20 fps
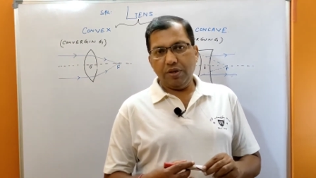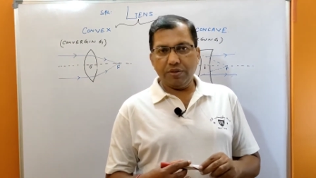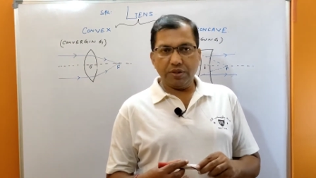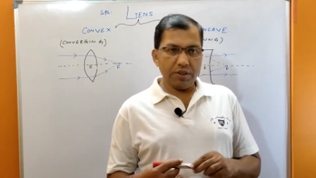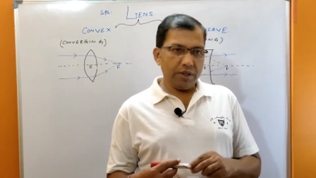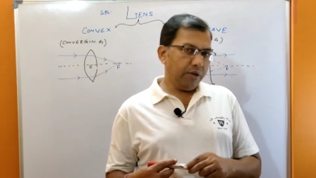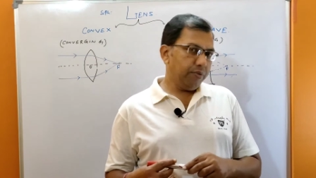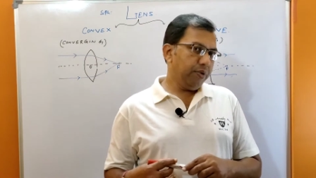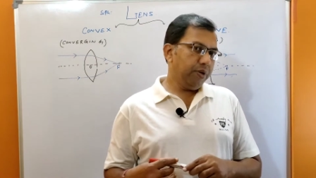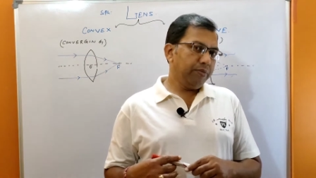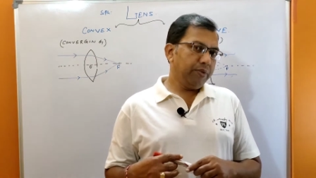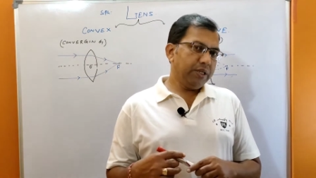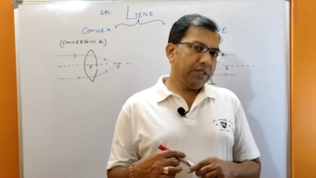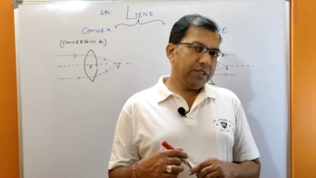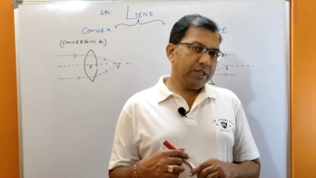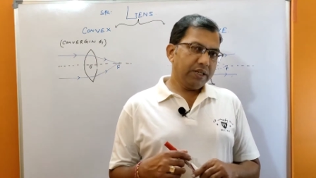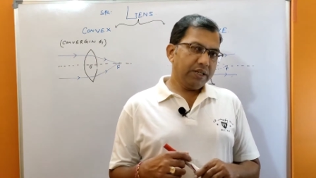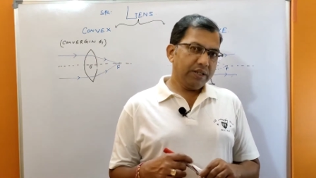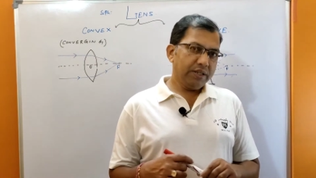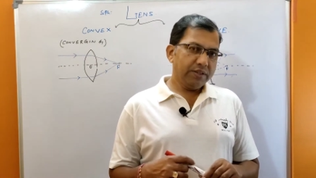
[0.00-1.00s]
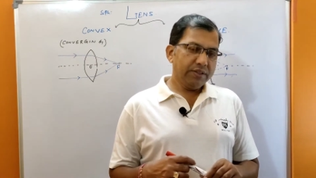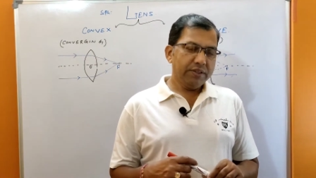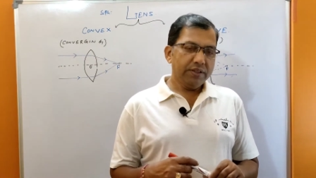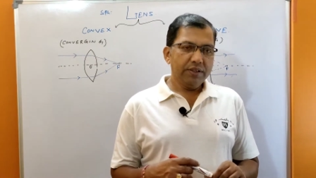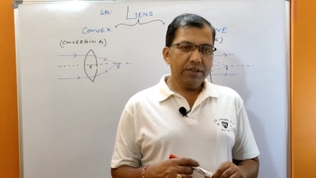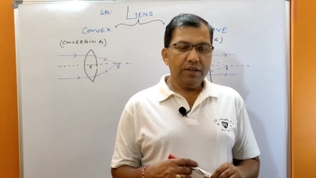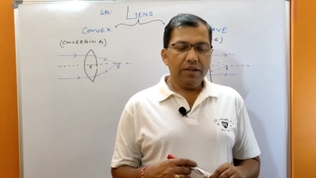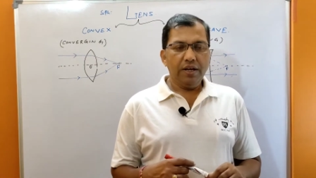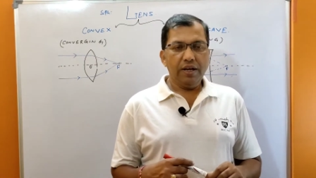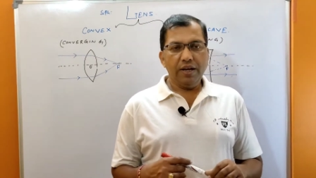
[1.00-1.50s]
subscribing my
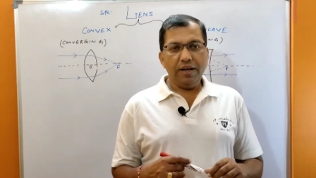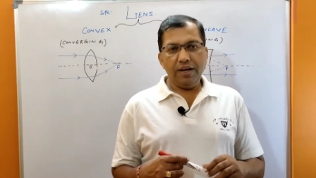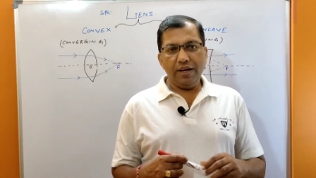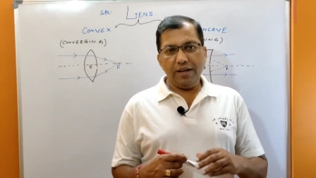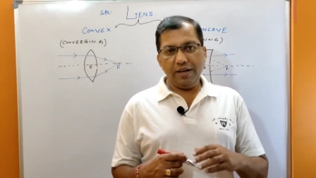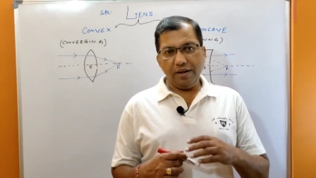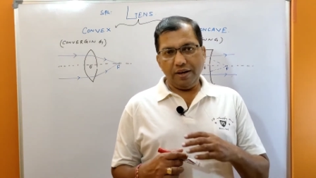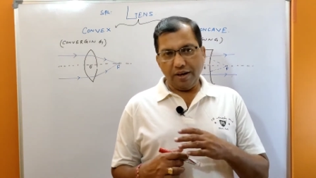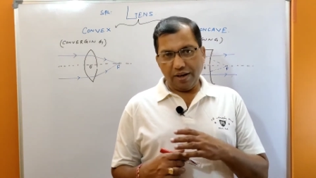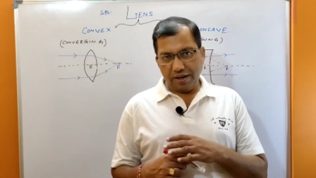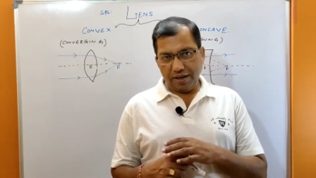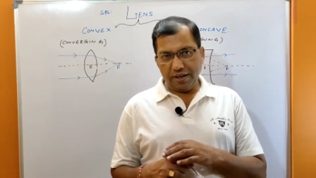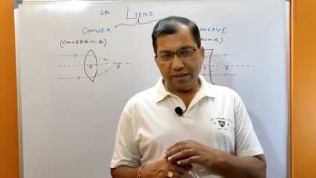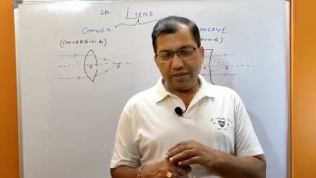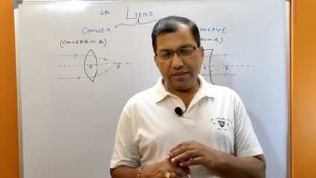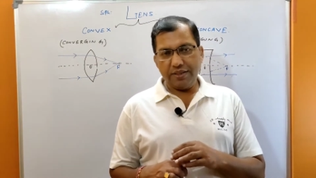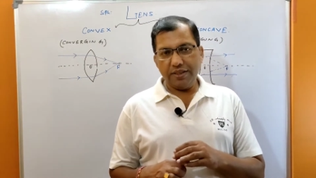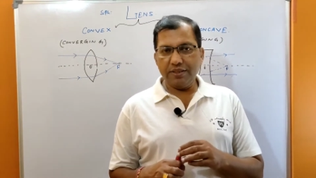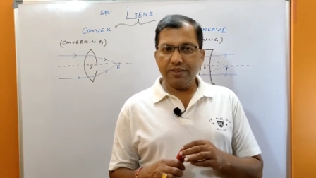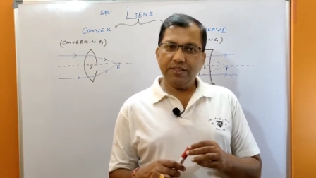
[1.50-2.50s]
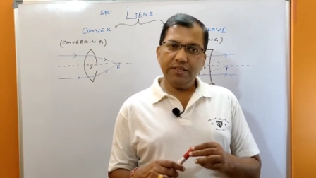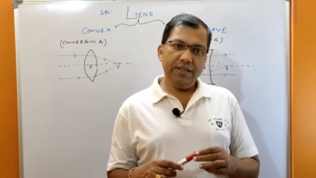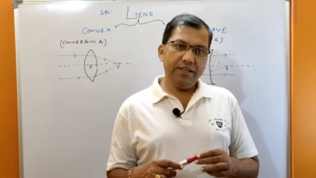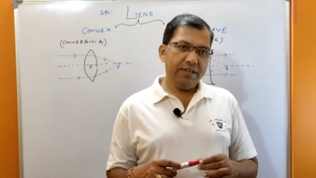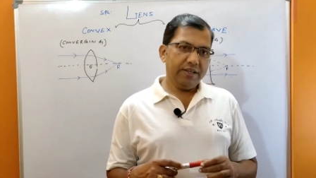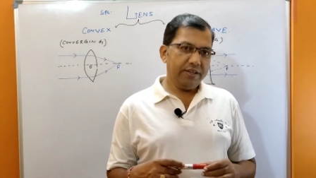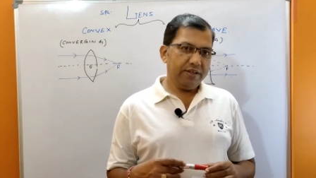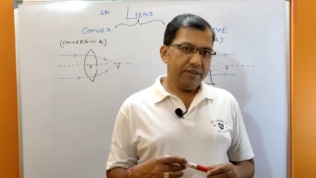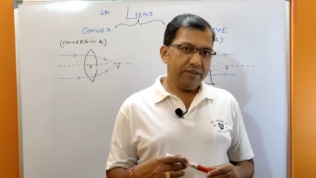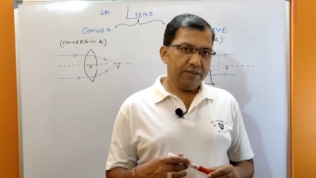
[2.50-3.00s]
channels and likes and
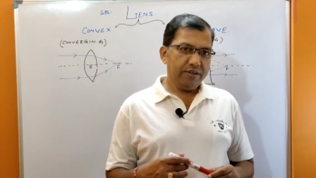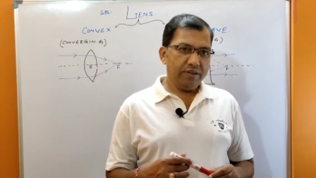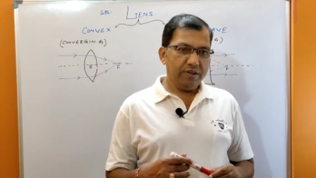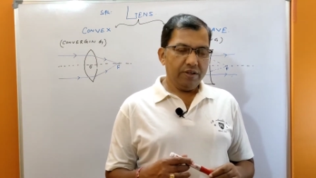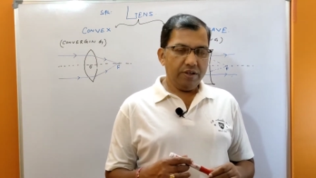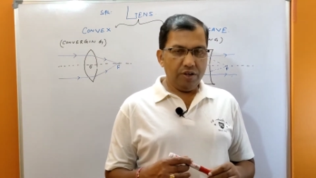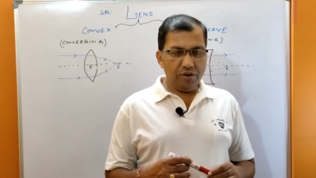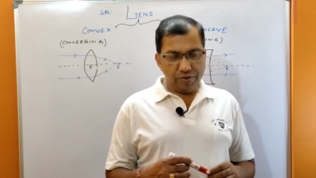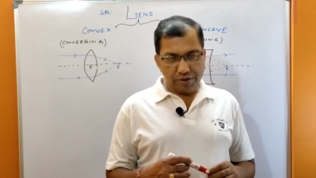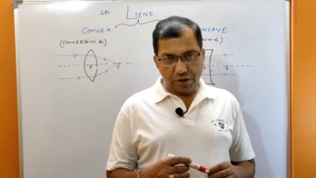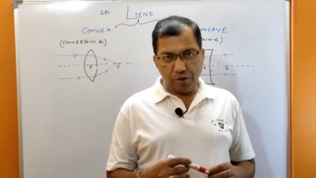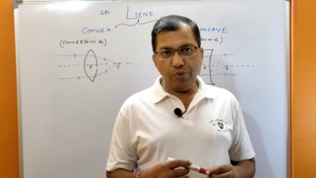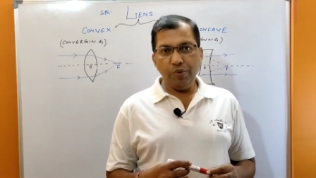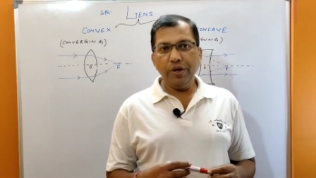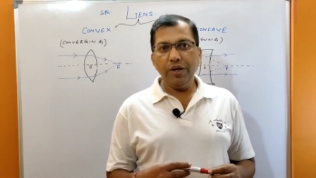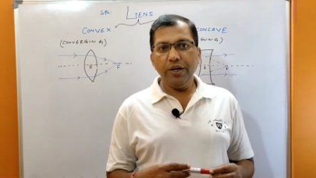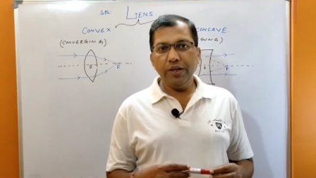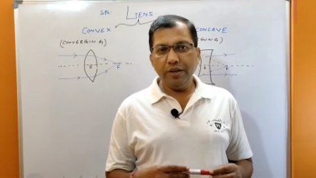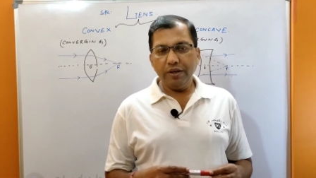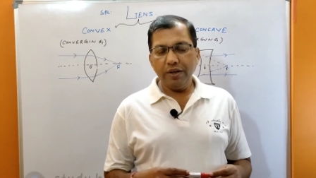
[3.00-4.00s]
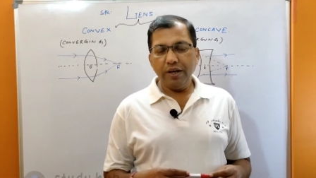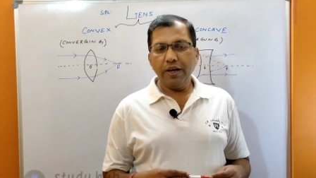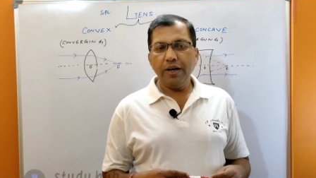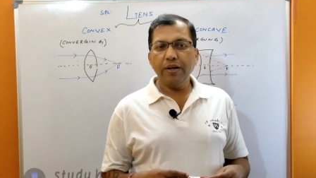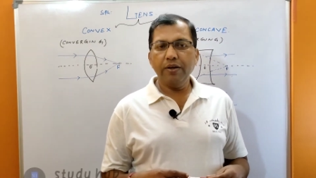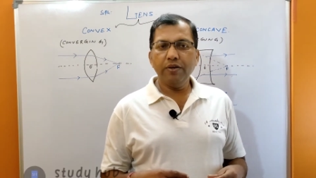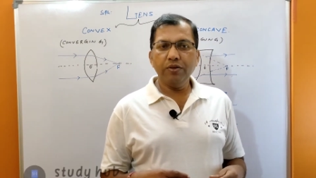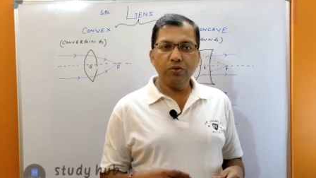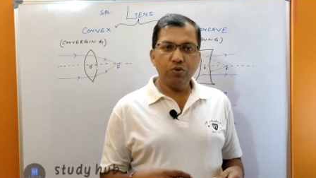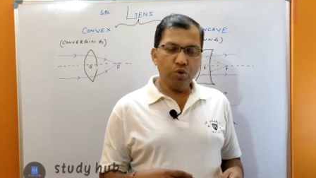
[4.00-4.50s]
share you are doing
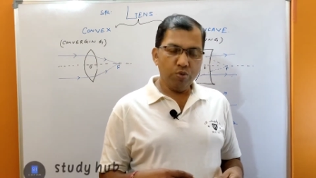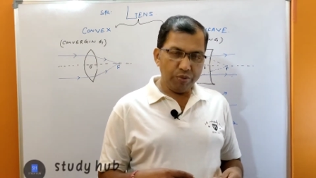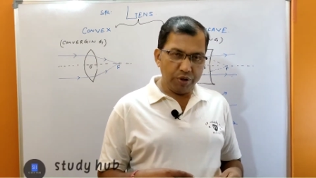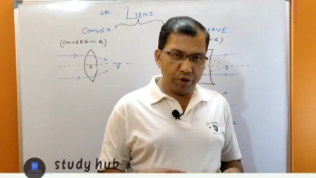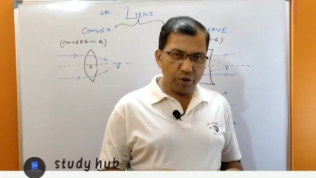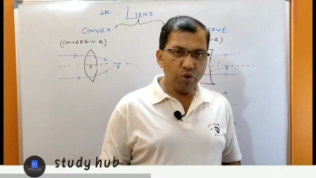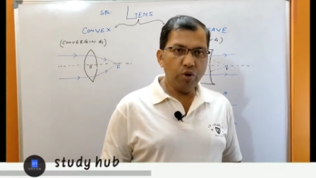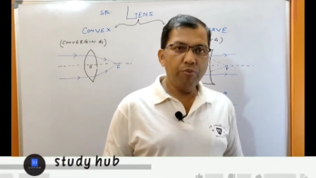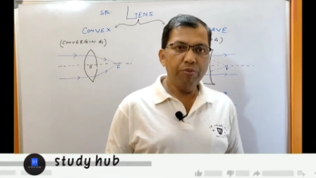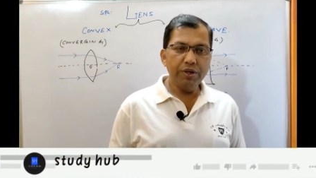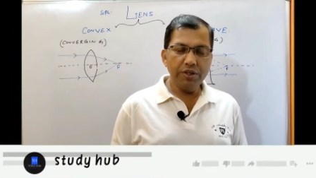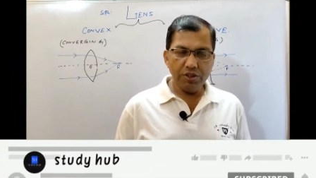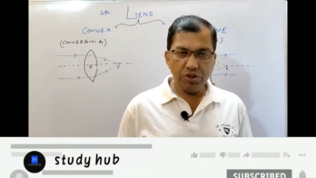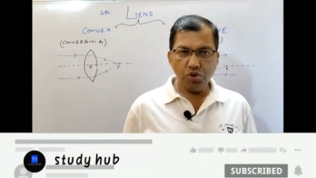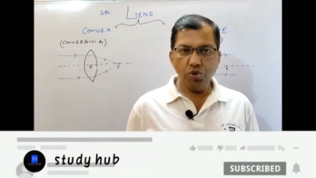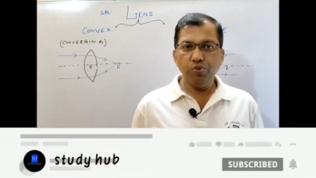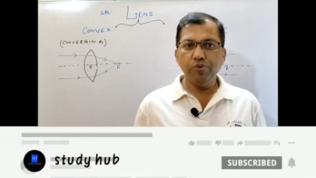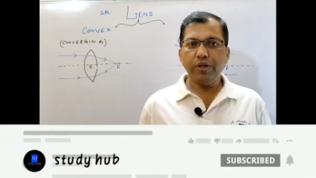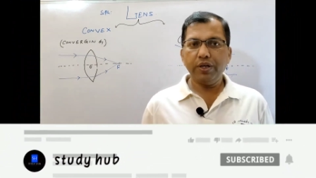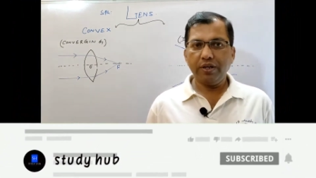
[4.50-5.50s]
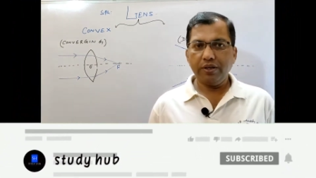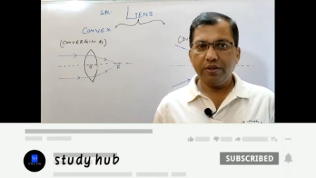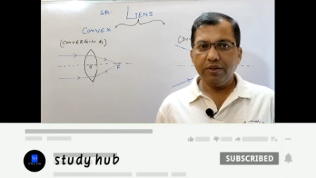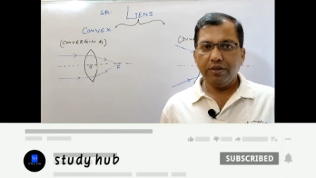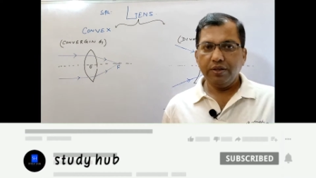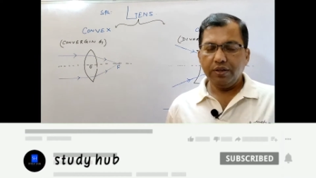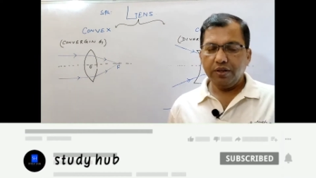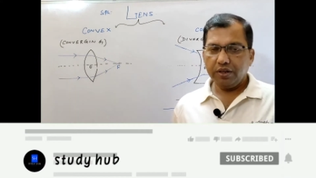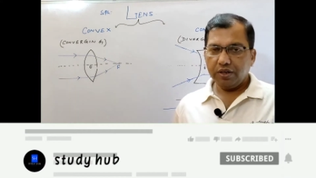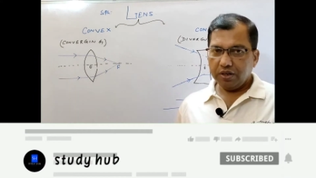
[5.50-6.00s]
and so many comments you are
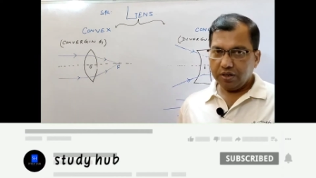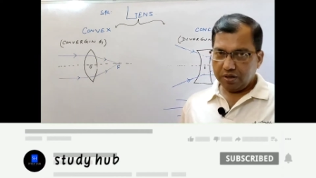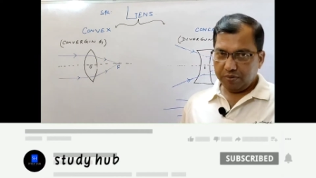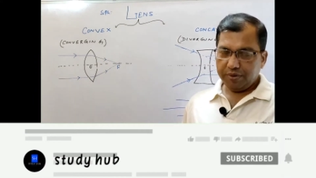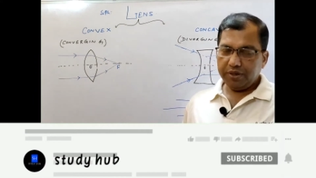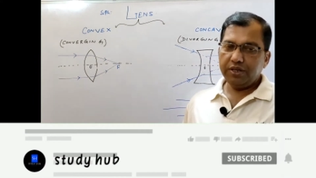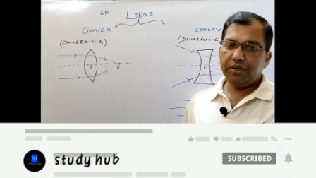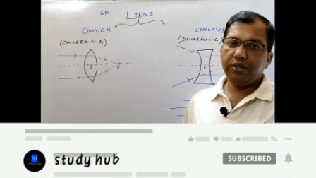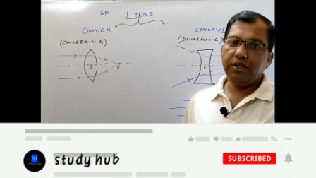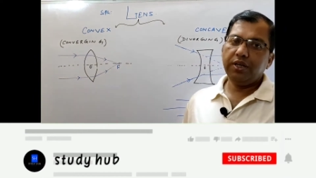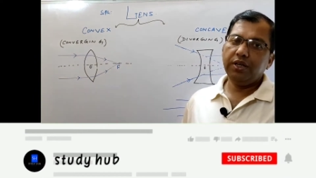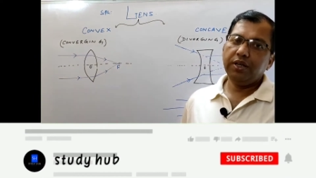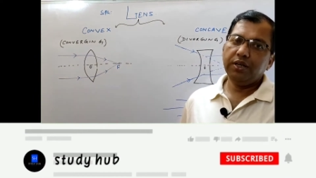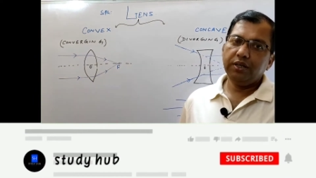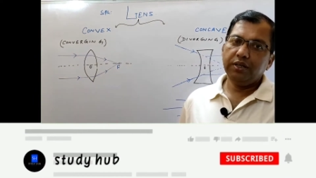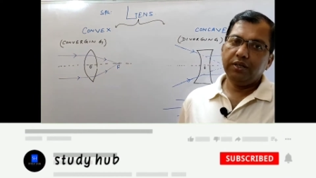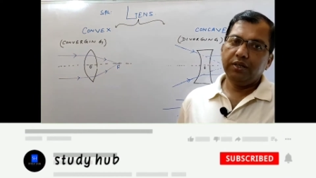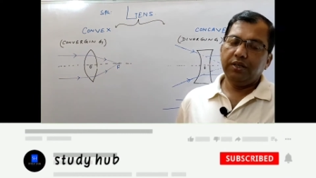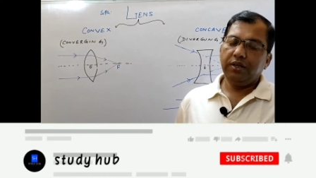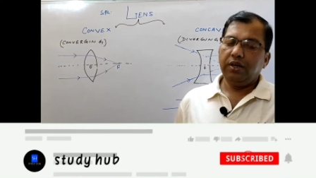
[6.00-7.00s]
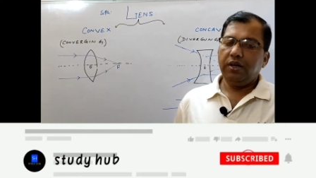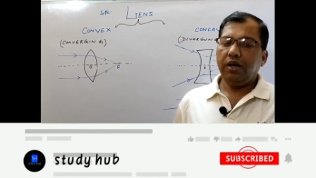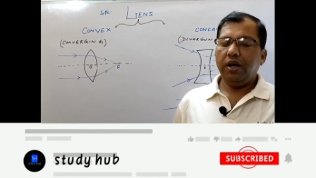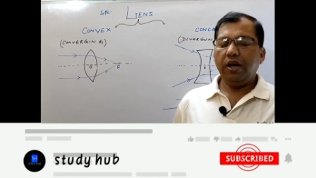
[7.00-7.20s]
commenting.